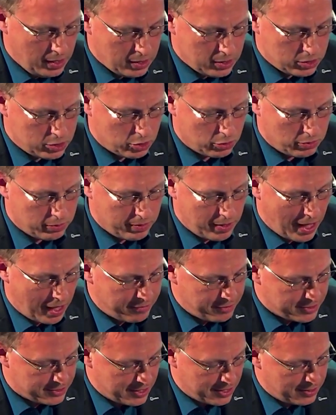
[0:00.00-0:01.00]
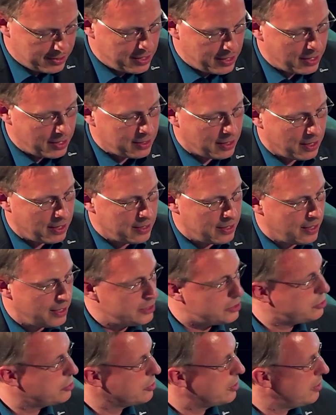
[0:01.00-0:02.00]
So having said that, I'd
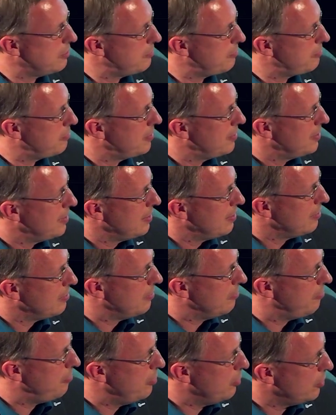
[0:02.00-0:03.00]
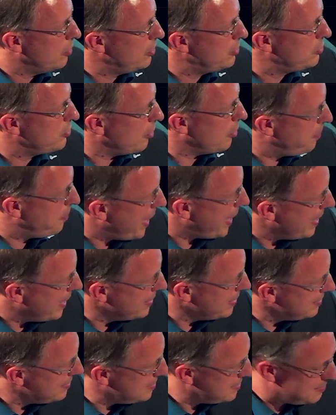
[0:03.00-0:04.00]
like to give the floor to our
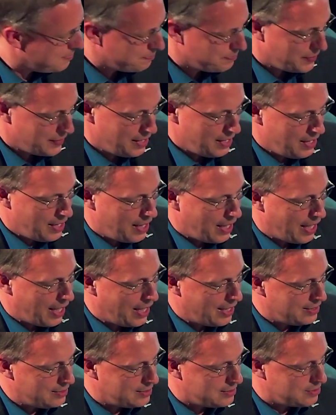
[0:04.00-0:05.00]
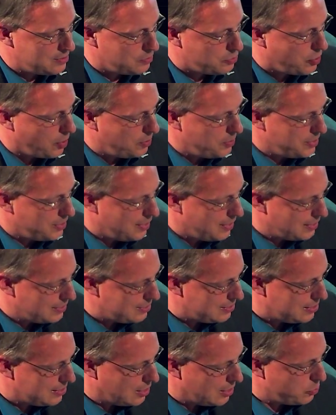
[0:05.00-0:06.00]
panelists, and probably let's
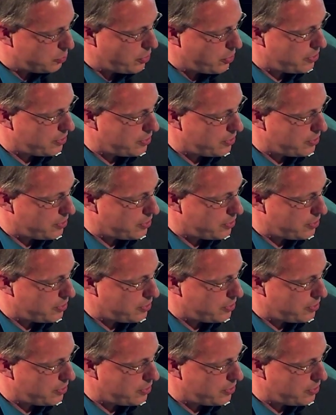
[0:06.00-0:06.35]
start with